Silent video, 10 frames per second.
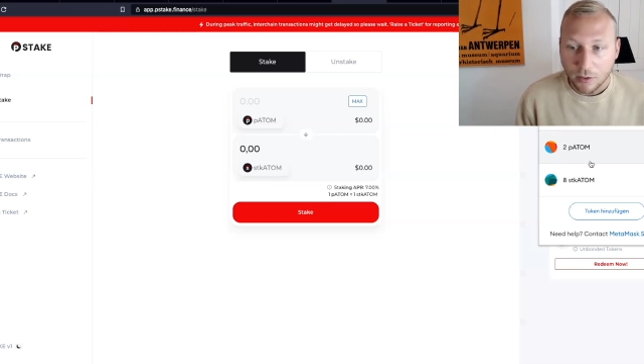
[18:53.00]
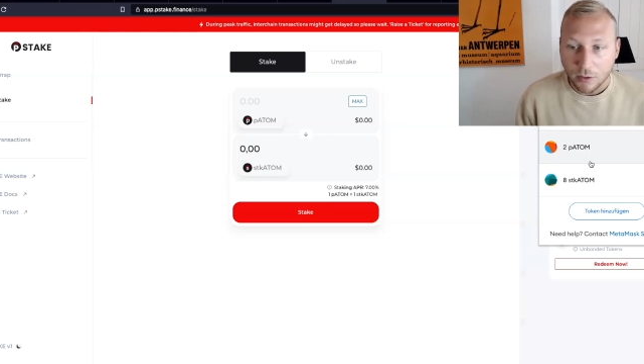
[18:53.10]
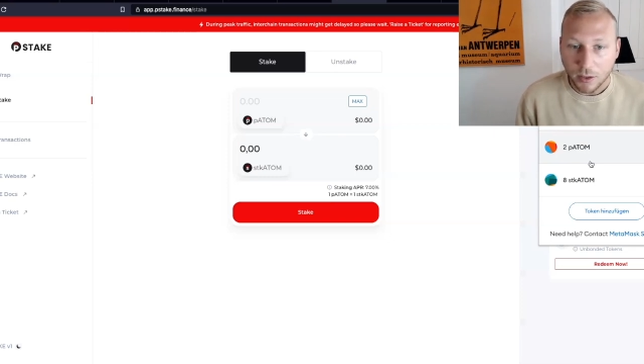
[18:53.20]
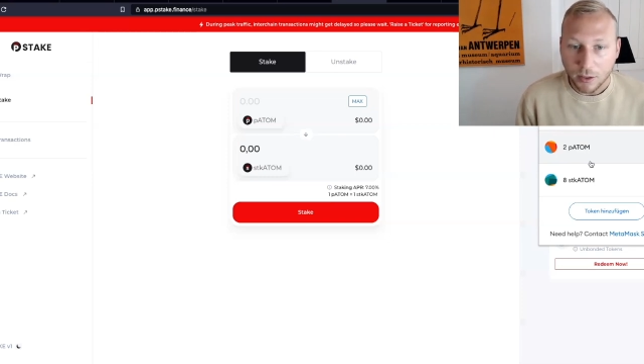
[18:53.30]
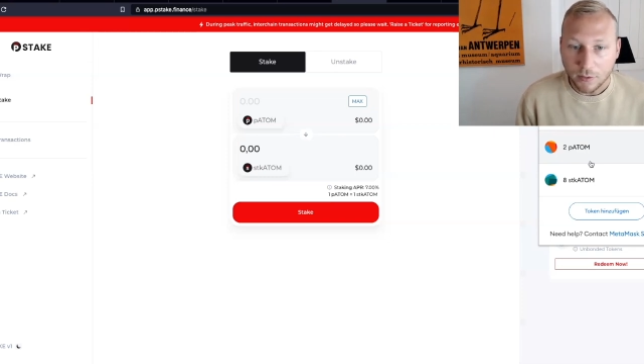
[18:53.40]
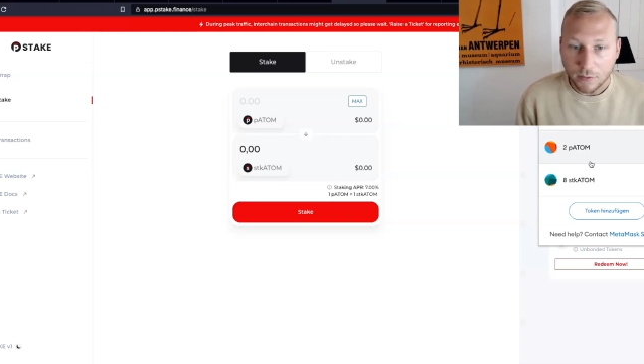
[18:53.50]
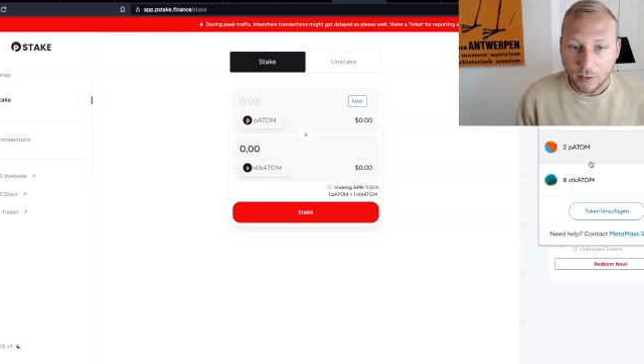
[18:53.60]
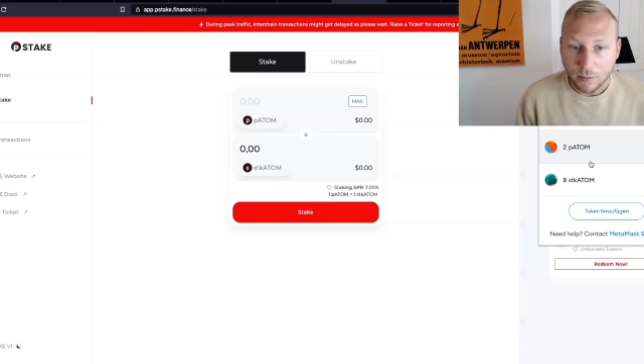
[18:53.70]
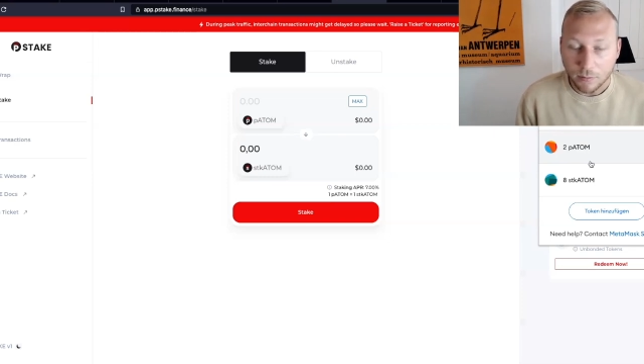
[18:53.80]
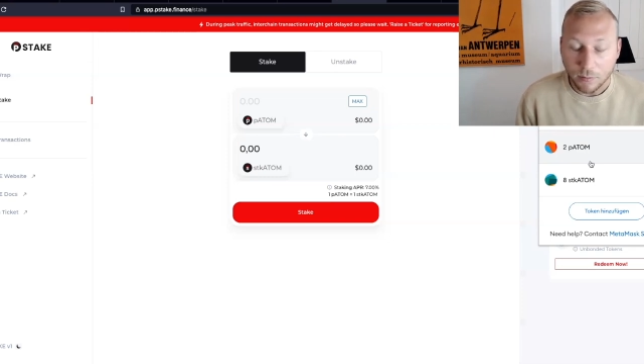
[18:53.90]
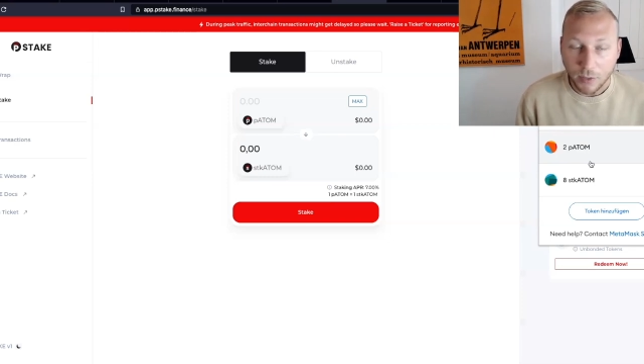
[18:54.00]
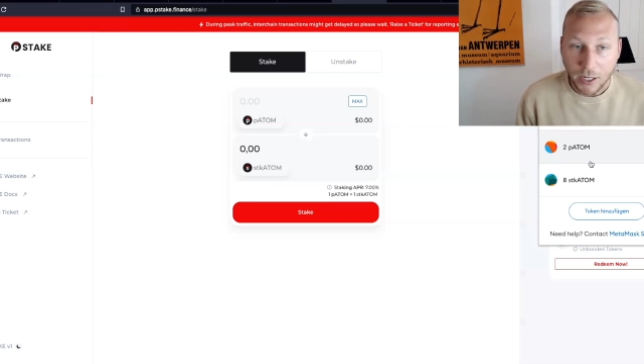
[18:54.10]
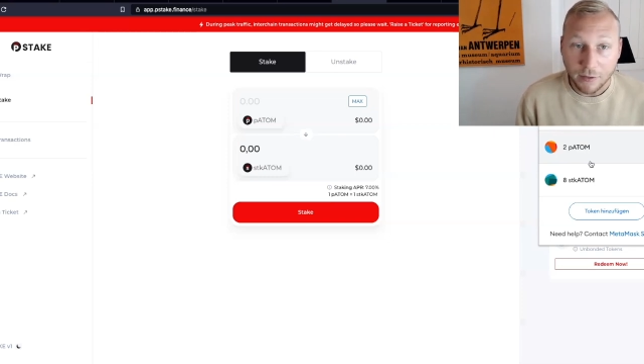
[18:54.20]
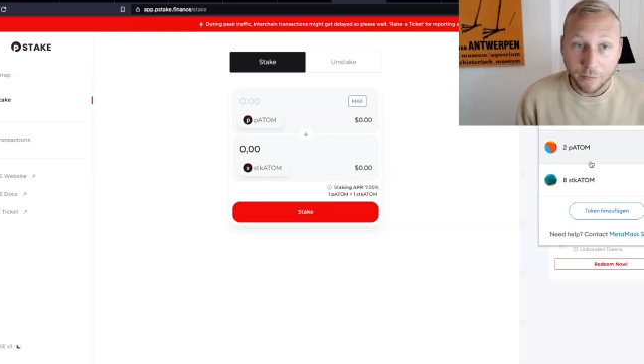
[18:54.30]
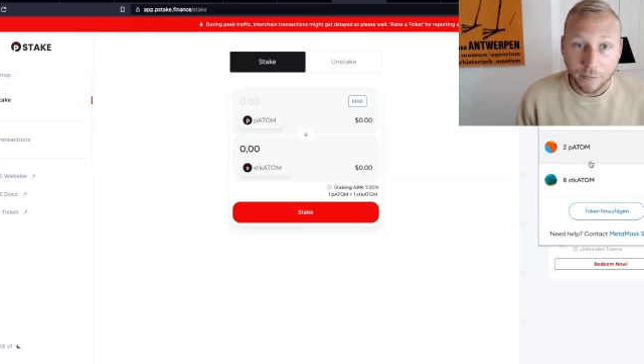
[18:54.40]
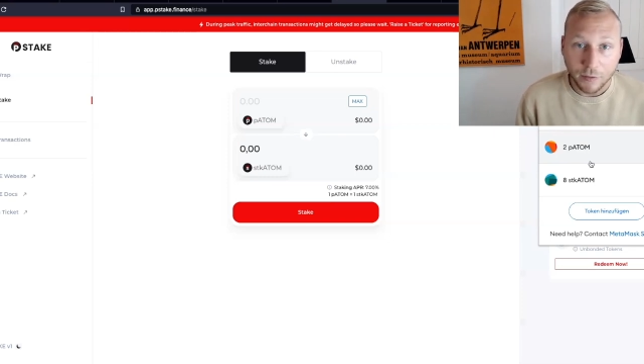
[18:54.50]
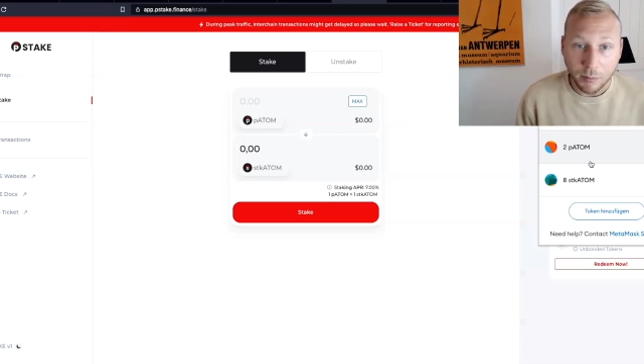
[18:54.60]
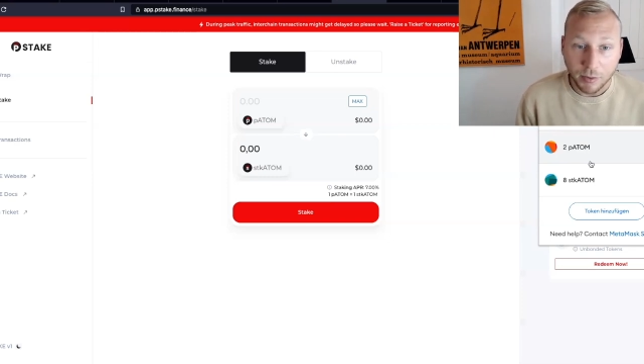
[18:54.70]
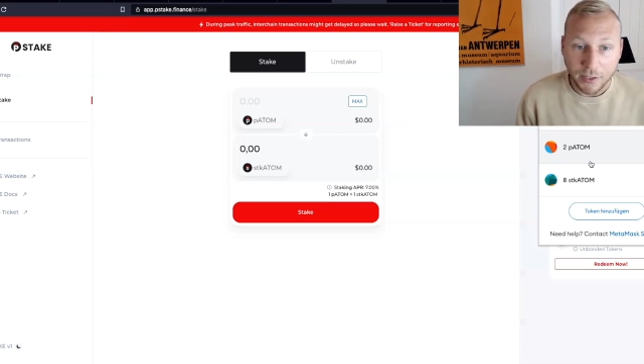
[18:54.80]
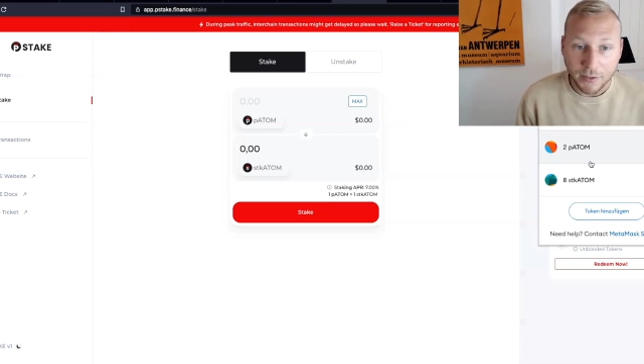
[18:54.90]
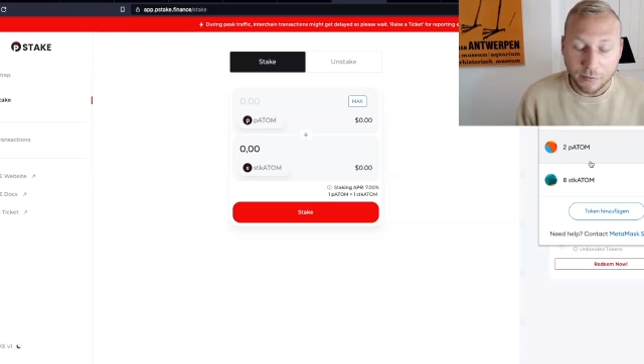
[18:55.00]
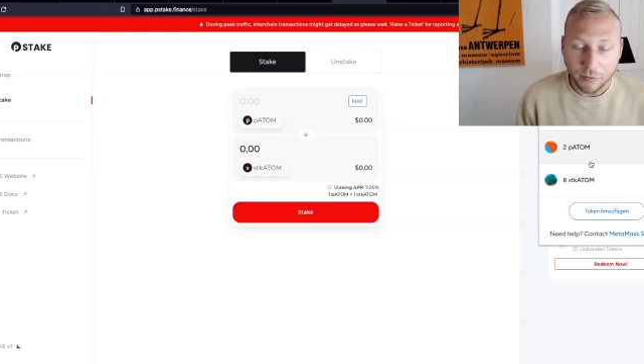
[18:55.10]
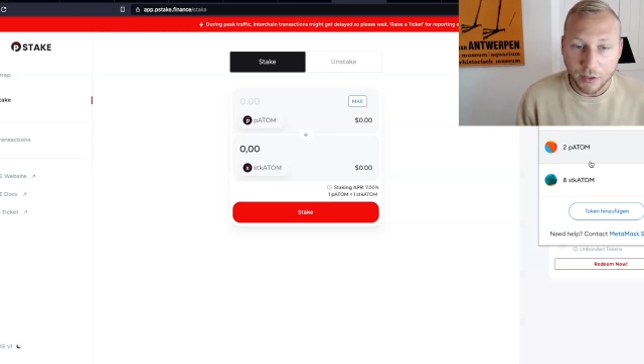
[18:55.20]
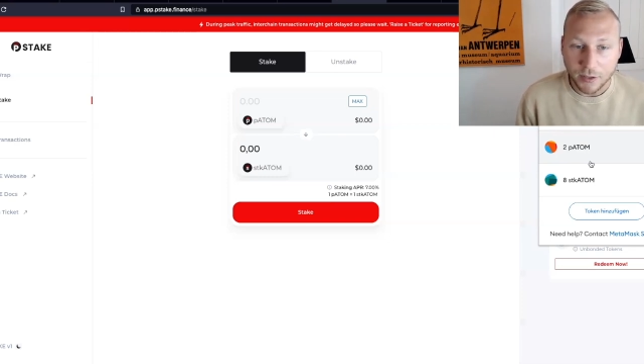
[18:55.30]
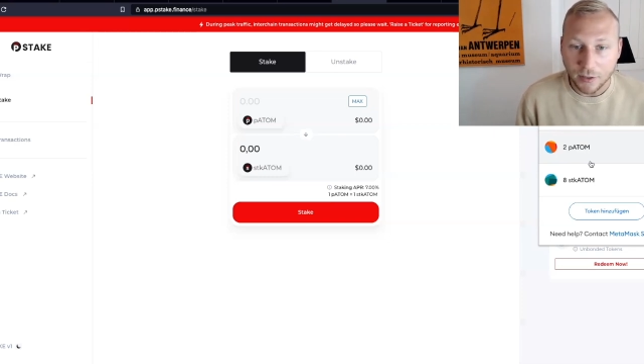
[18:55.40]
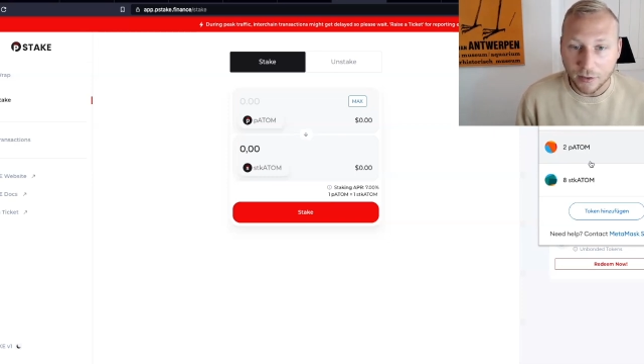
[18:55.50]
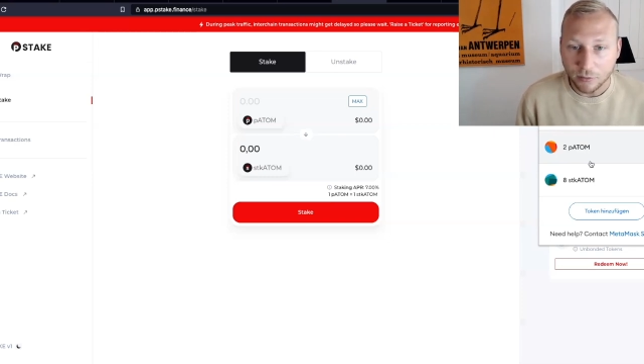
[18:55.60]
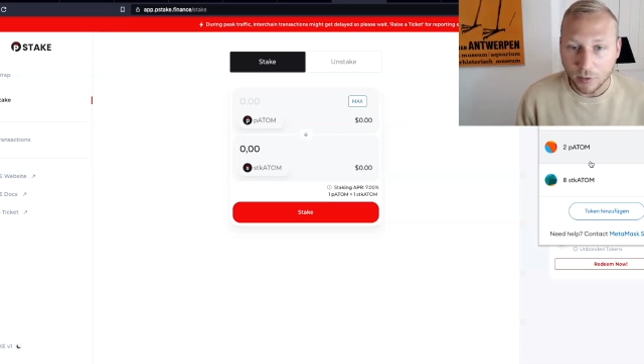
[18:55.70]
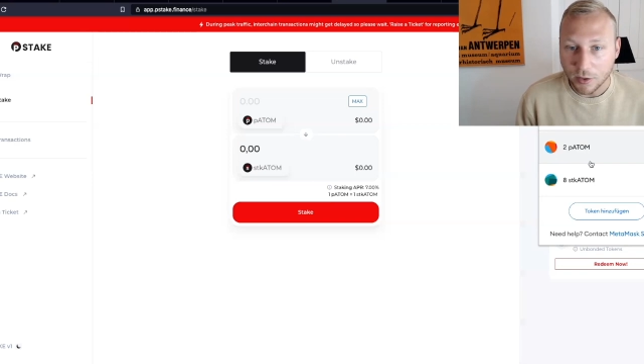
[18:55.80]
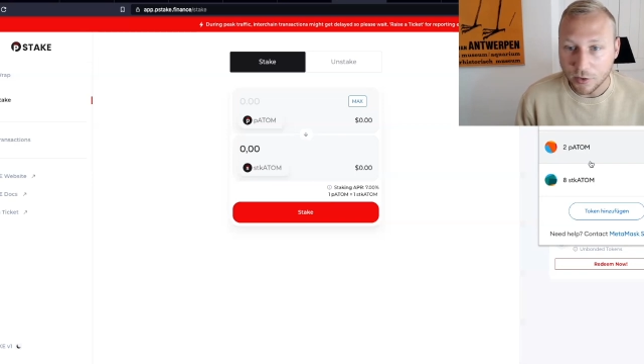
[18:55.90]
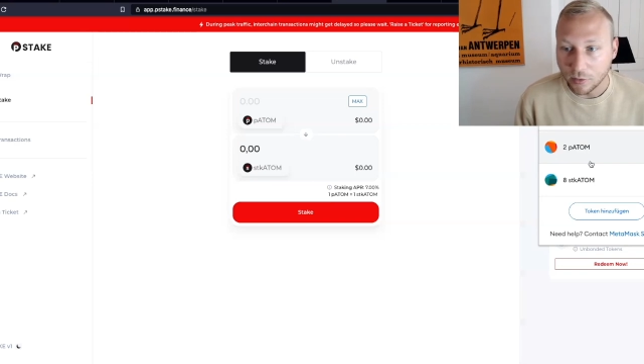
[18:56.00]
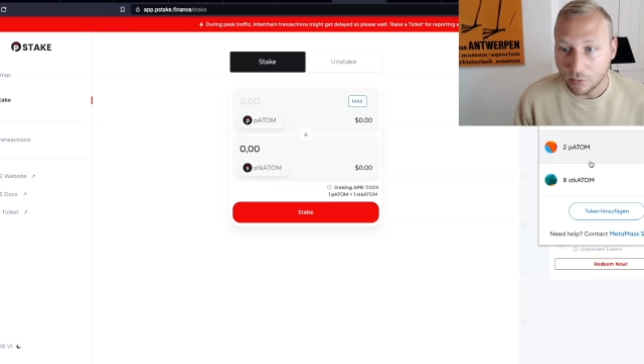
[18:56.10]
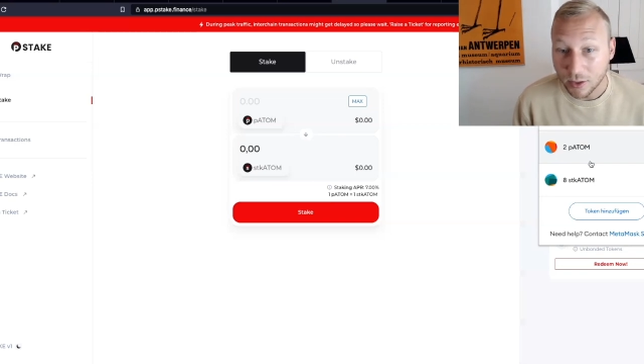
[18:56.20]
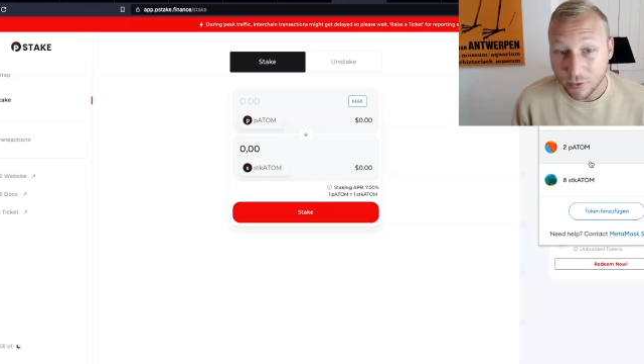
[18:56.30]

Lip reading: and have apply different yield strategies, right?